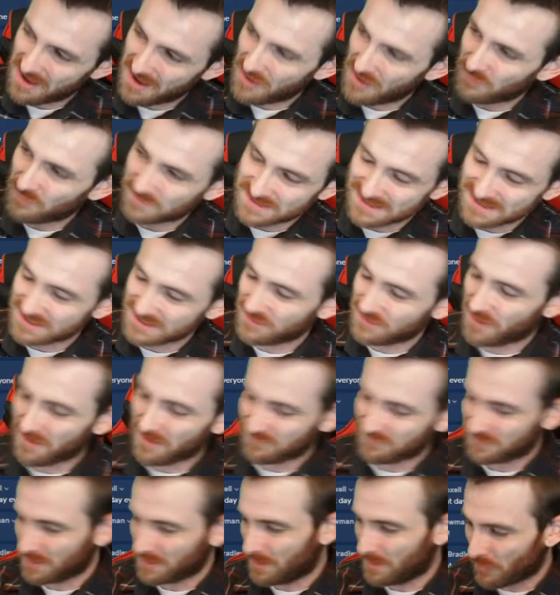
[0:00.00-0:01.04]
I hope to see you
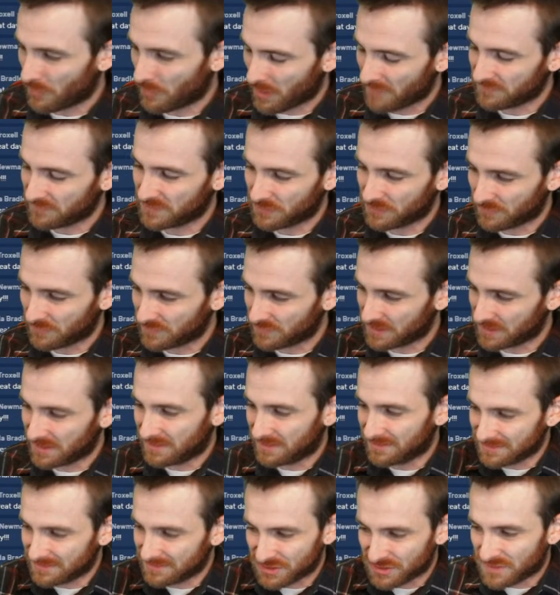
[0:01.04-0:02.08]
more often over
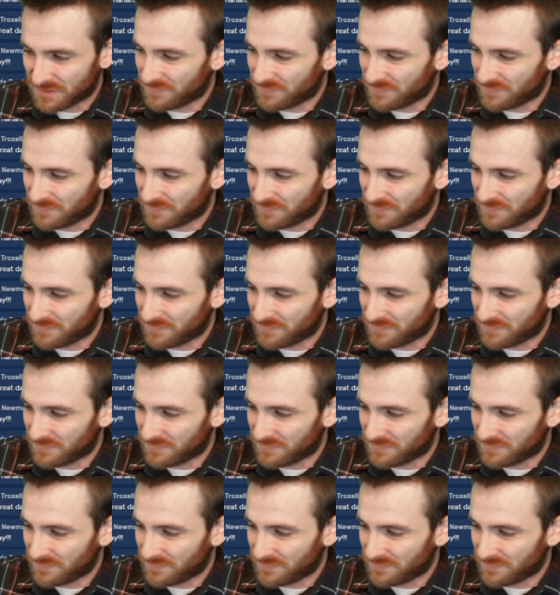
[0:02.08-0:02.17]
here, dude.